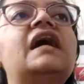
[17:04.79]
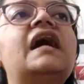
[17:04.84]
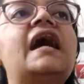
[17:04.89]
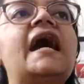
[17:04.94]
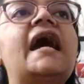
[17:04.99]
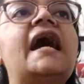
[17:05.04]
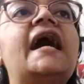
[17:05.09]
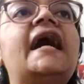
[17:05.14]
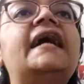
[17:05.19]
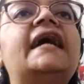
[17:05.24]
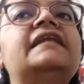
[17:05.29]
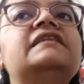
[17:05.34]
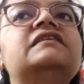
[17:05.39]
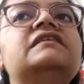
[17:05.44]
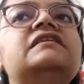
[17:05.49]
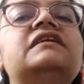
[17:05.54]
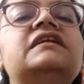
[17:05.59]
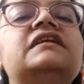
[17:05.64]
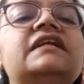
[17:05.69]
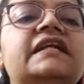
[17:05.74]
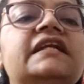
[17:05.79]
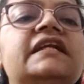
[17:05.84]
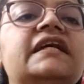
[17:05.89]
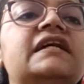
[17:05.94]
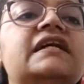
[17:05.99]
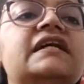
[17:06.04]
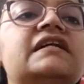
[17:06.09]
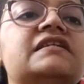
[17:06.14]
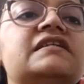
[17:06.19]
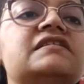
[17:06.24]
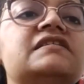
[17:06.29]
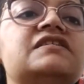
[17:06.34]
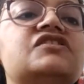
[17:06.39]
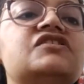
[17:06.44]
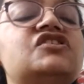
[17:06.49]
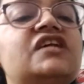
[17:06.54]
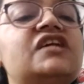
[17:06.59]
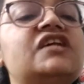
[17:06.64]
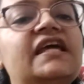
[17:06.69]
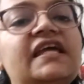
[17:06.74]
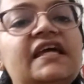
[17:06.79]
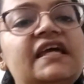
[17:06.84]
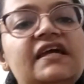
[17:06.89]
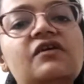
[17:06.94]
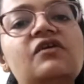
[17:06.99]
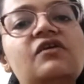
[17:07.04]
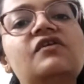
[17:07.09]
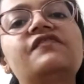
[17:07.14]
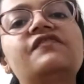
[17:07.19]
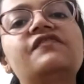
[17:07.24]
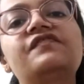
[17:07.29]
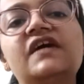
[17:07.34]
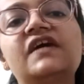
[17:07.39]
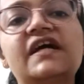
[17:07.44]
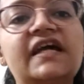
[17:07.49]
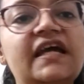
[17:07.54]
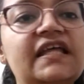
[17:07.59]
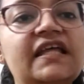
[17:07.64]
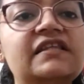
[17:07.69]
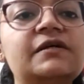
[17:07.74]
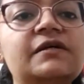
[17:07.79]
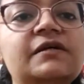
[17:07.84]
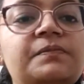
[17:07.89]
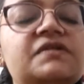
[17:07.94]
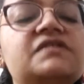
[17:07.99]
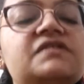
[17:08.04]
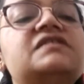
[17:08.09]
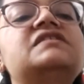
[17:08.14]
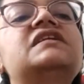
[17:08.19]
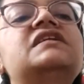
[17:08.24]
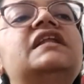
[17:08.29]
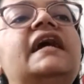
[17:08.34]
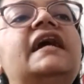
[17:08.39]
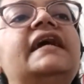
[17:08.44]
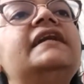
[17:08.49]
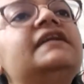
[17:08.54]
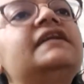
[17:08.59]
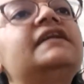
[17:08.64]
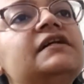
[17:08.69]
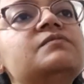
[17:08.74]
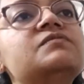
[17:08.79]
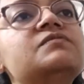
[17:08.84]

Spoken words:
And thirdly is sharing of again the personal items.